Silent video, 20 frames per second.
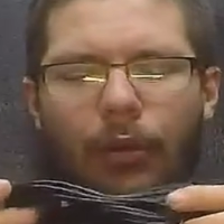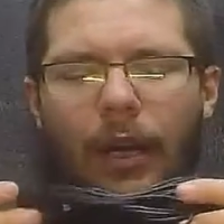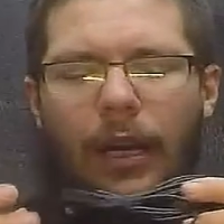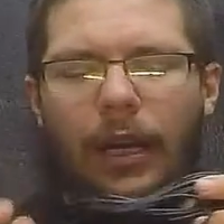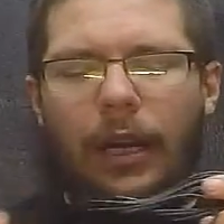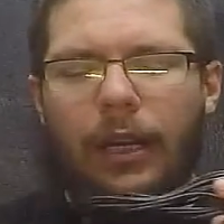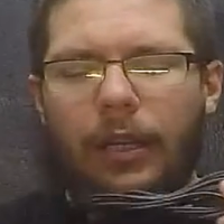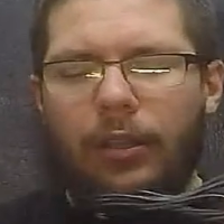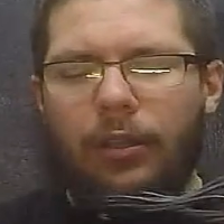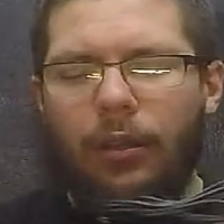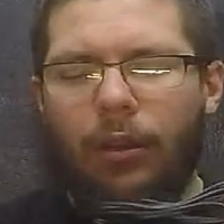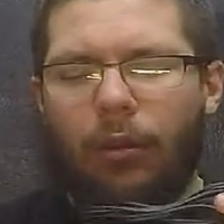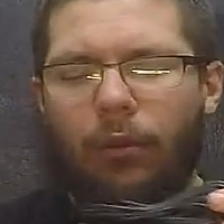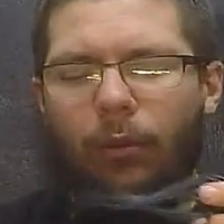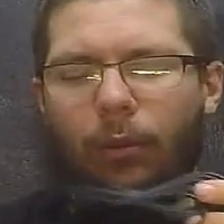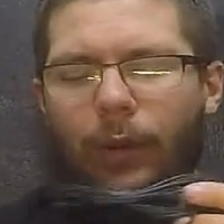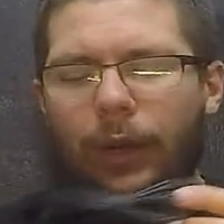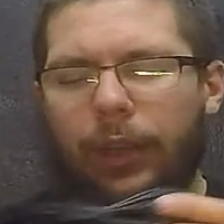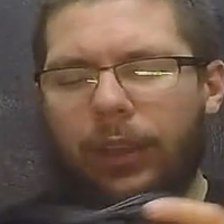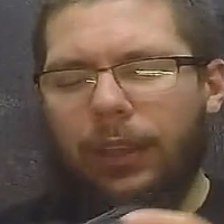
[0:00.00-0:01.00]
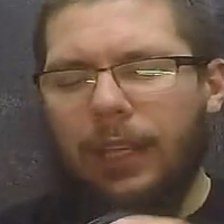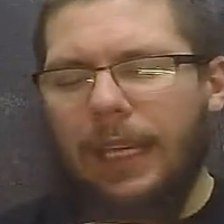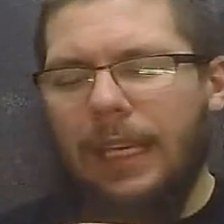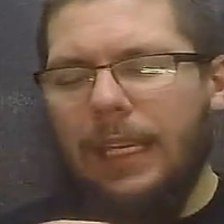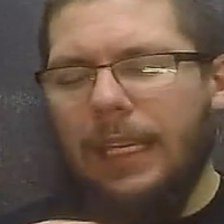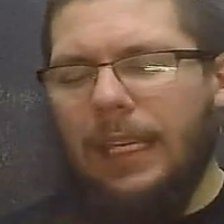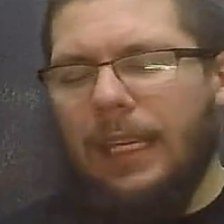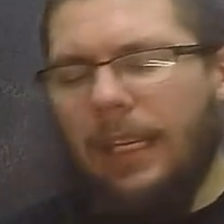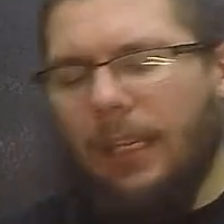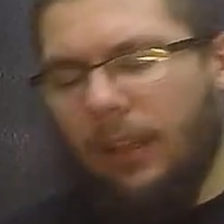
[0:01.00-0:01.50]
So with
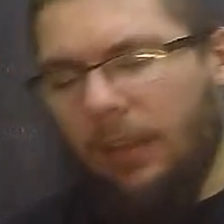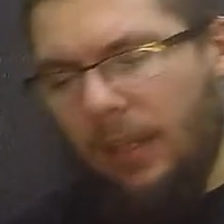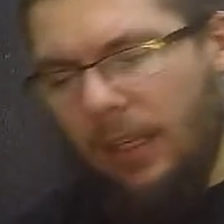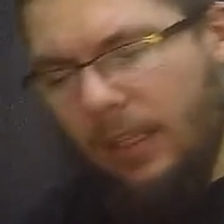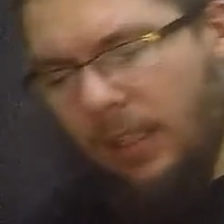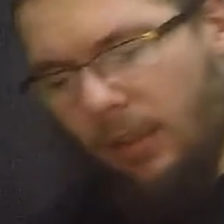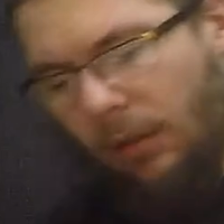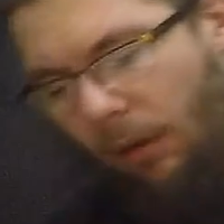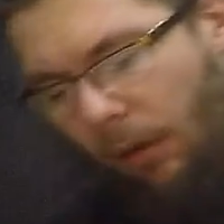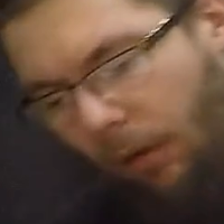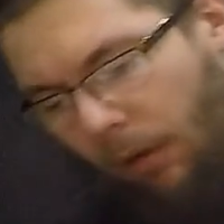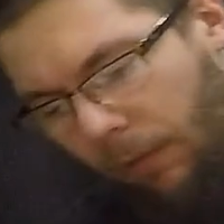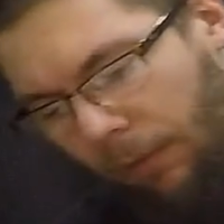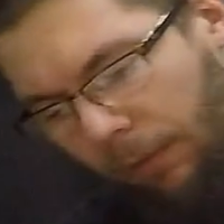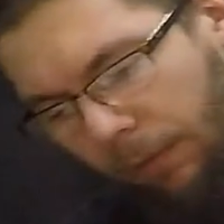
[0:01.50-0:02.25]
taking this off,